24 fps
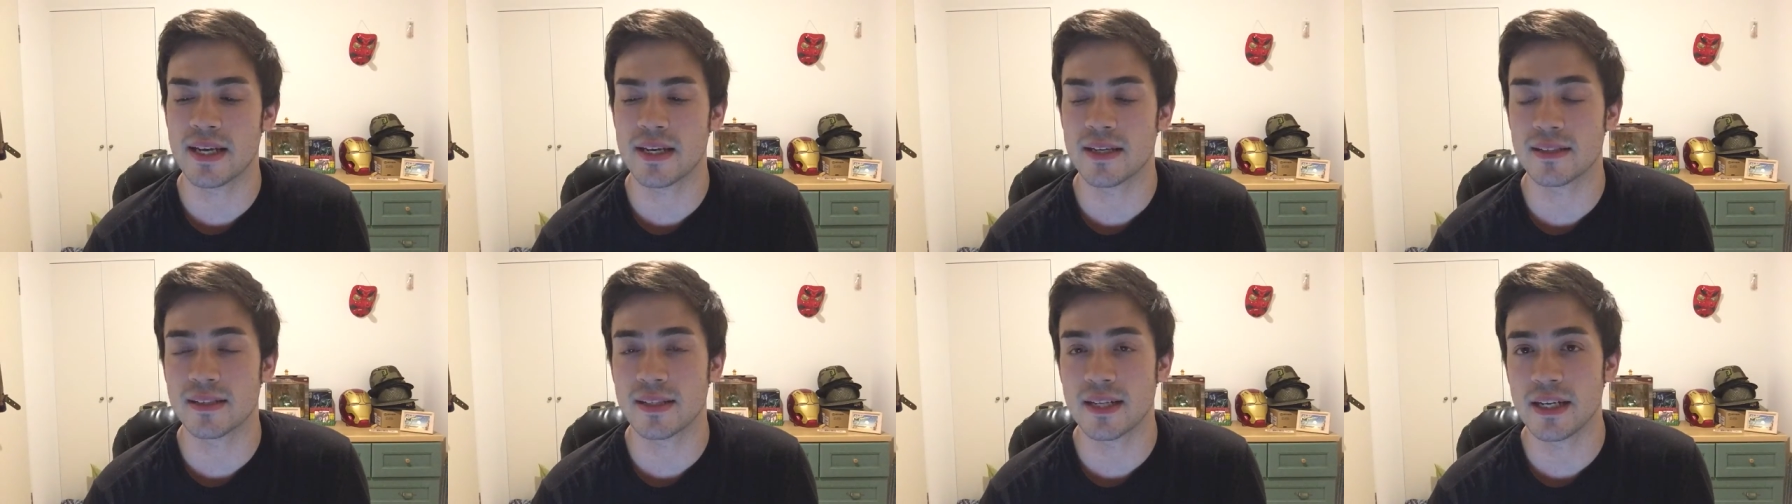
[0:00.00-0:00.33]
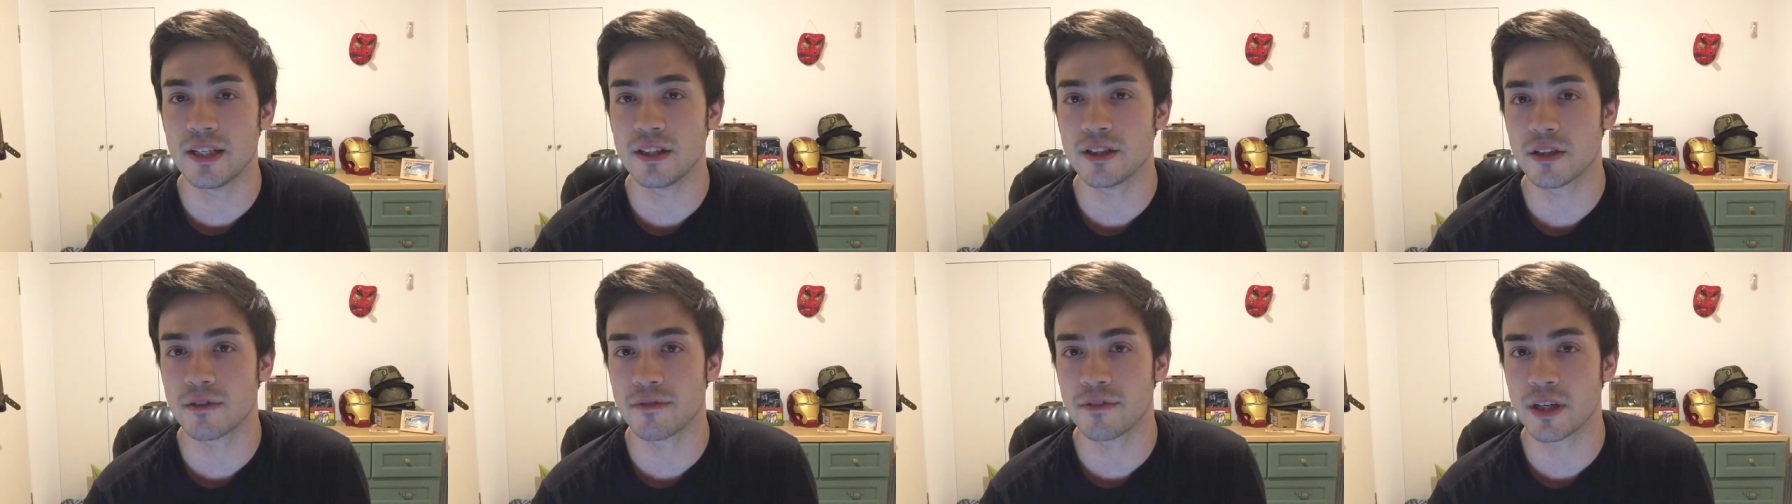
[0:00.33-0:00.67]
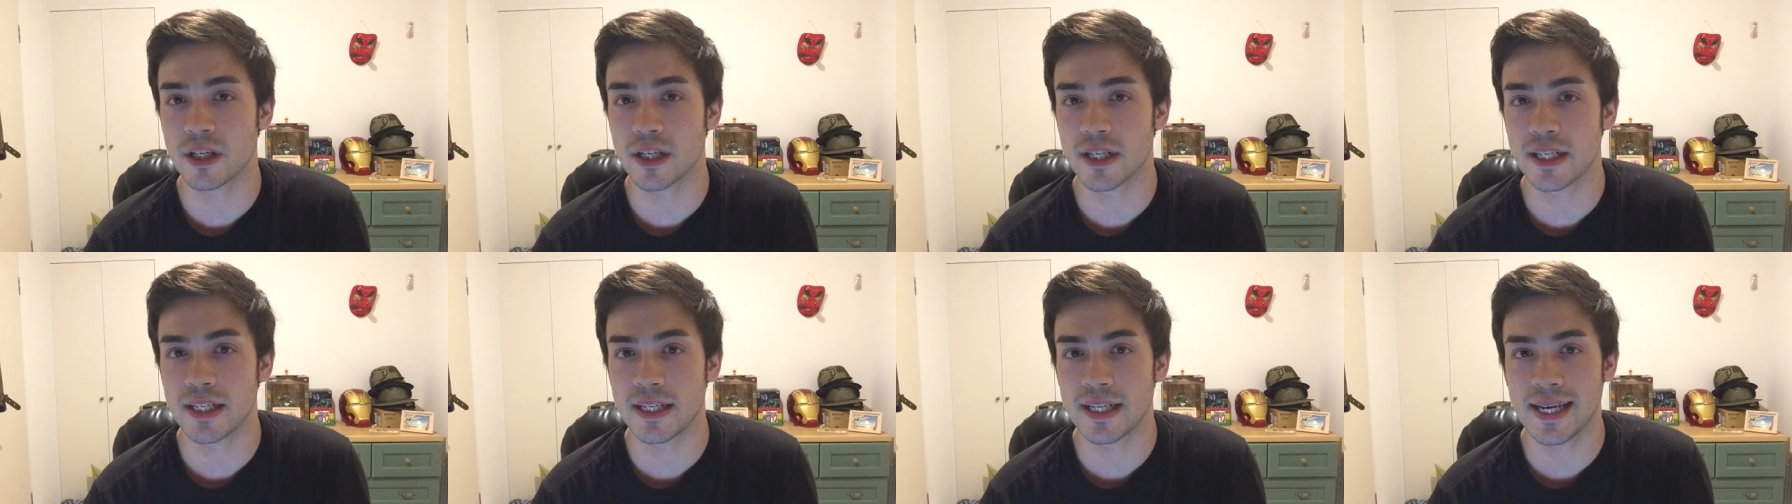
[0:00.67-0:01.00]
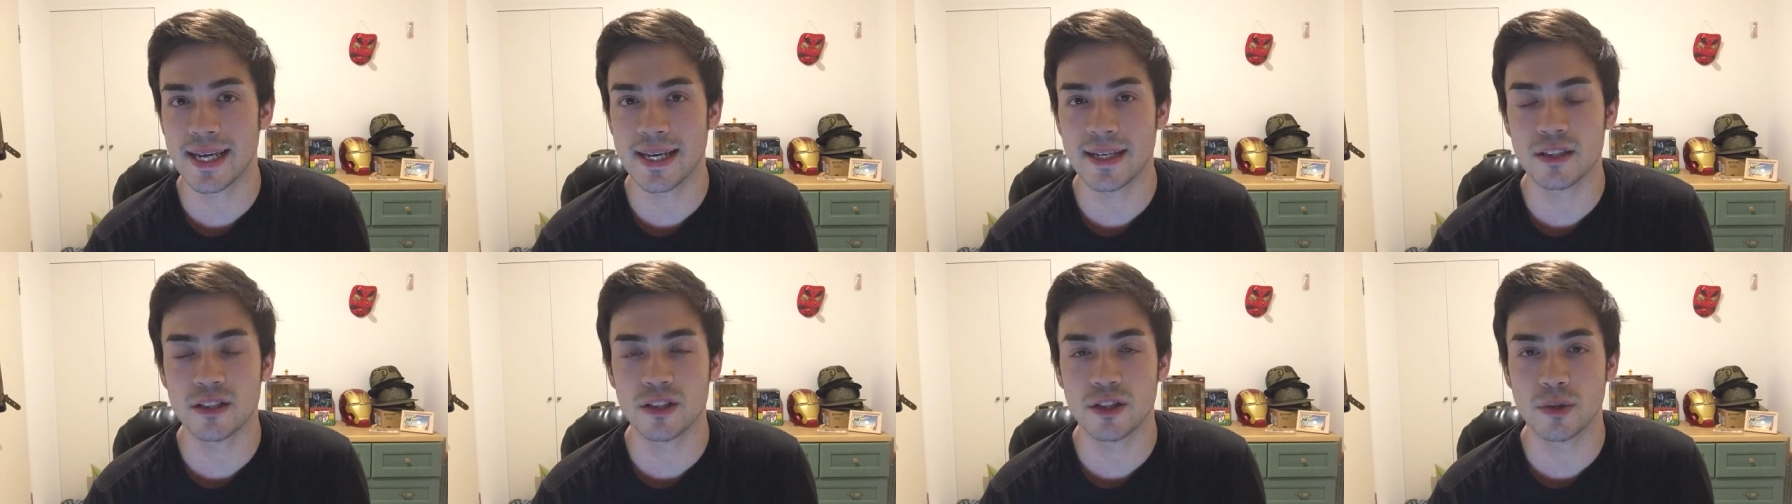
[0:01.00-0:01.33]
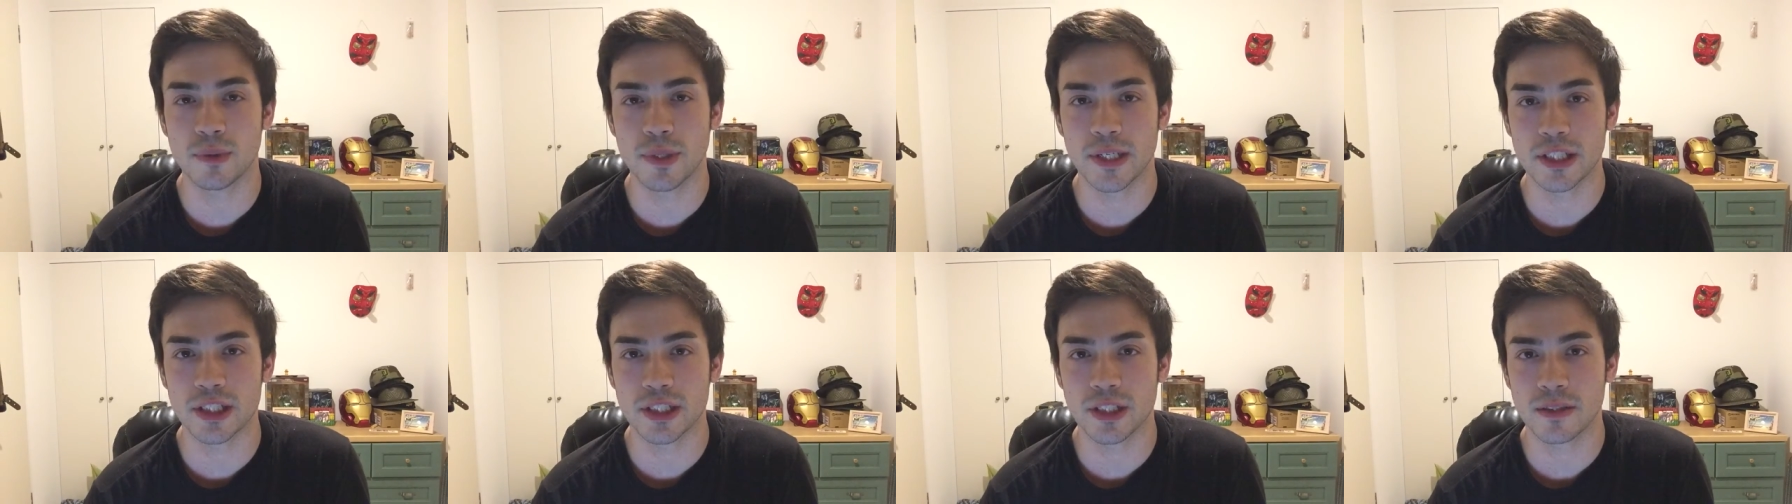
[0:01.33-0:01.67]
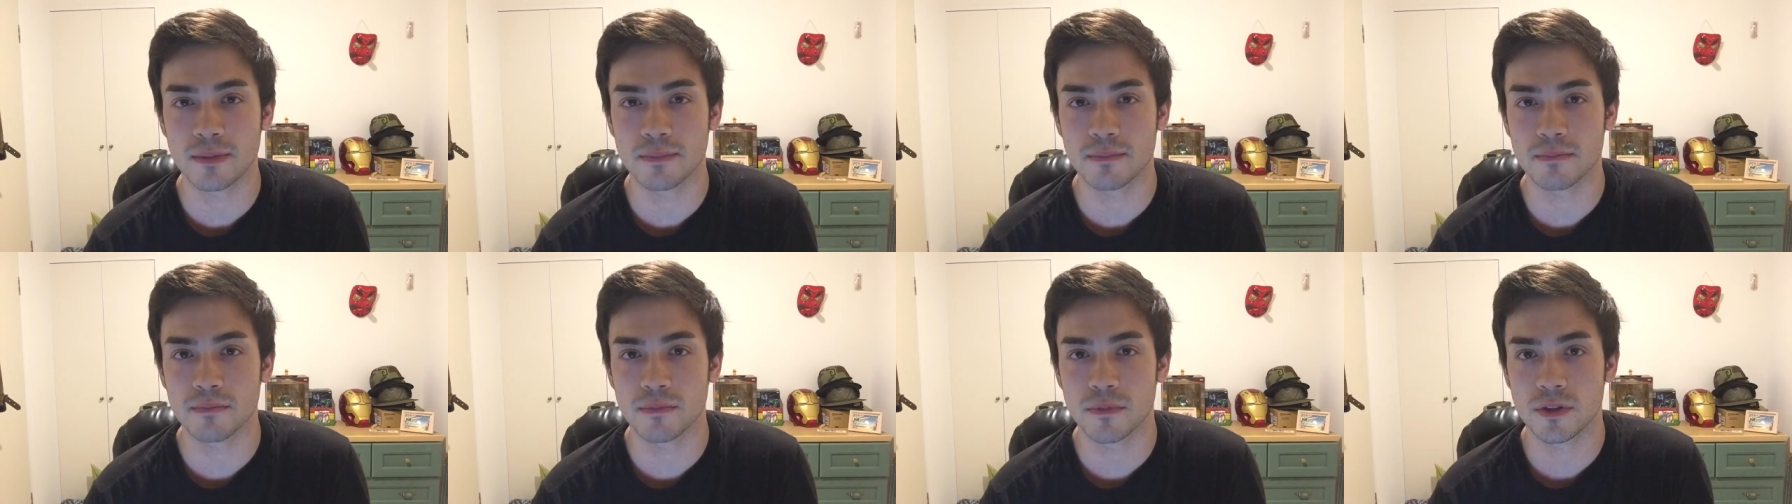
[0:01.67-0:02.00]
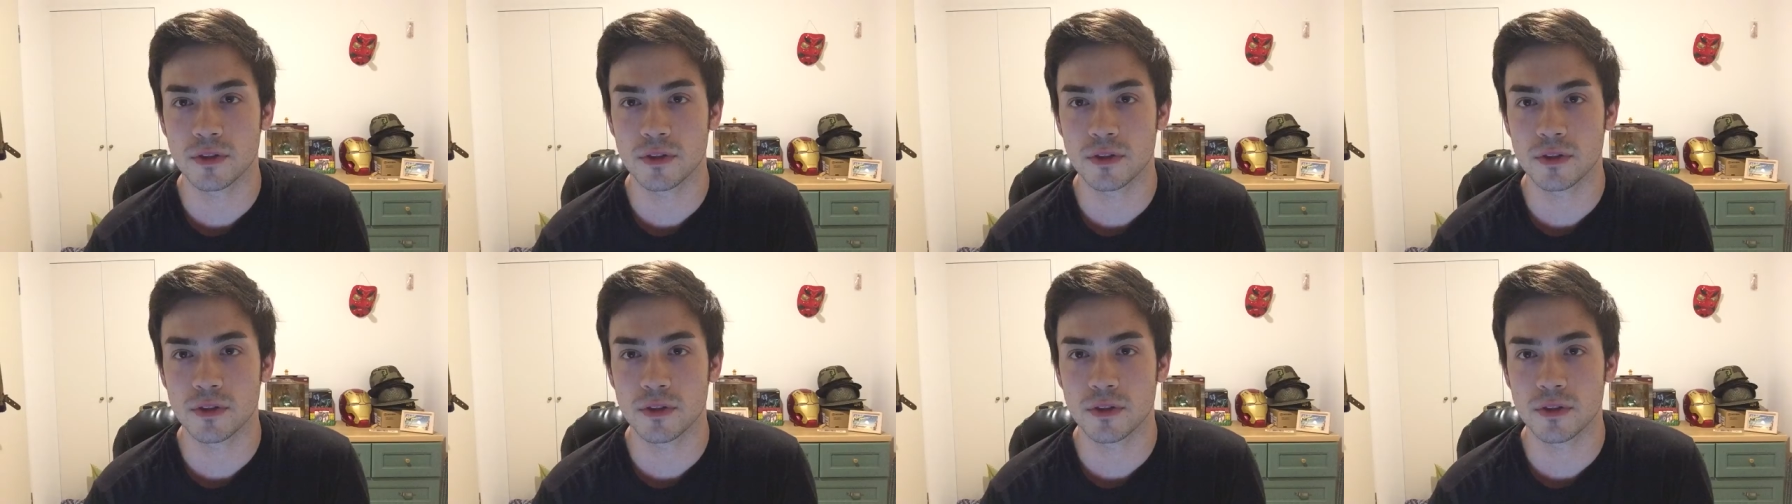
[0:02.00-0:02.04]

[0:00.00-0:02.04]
is introverted intuition.